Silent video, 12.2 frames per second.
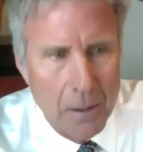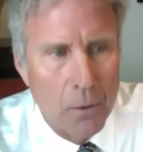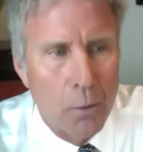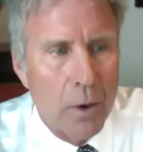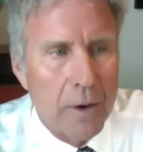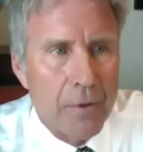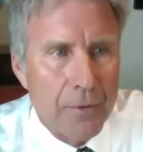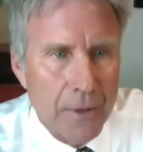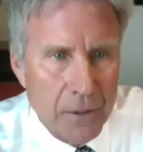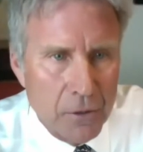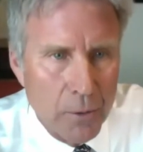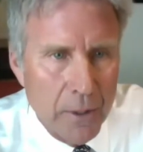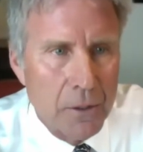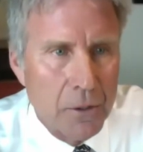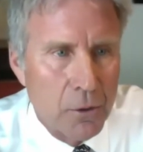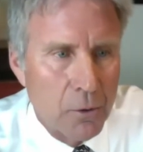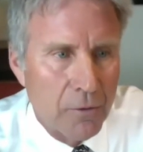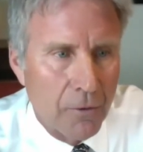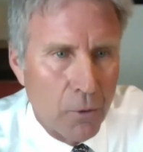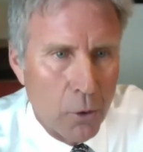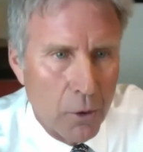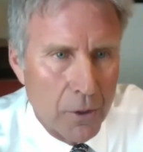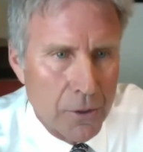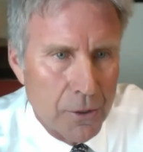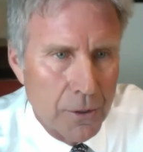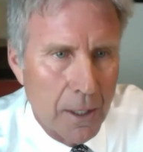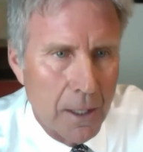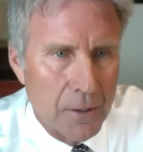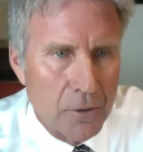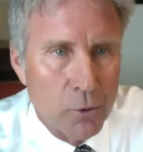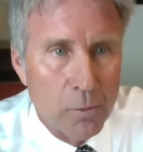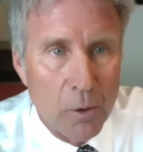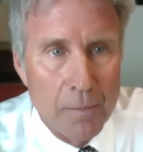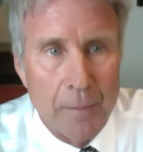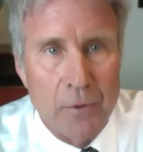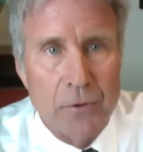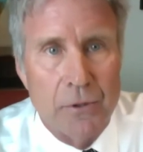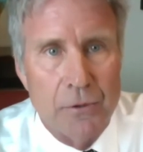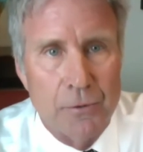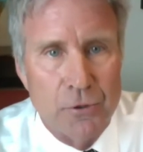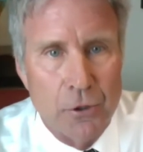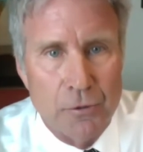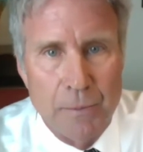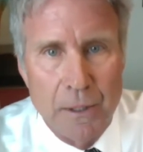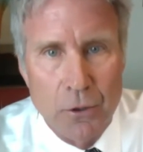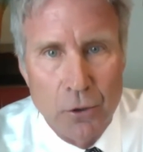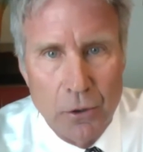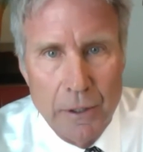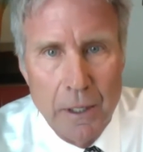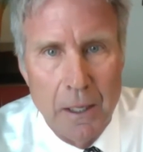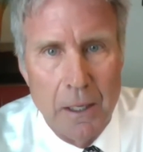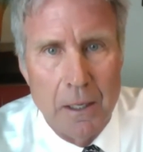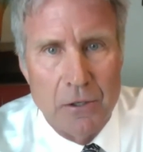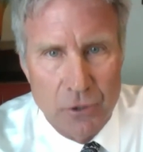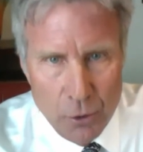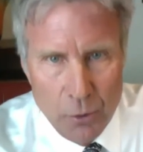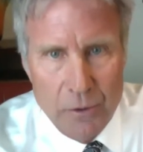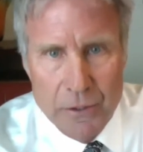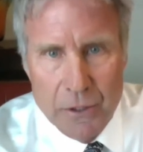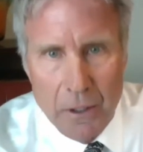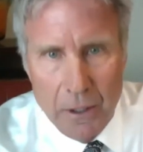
one of the things that we can do, of course, as school board members is just be good stewards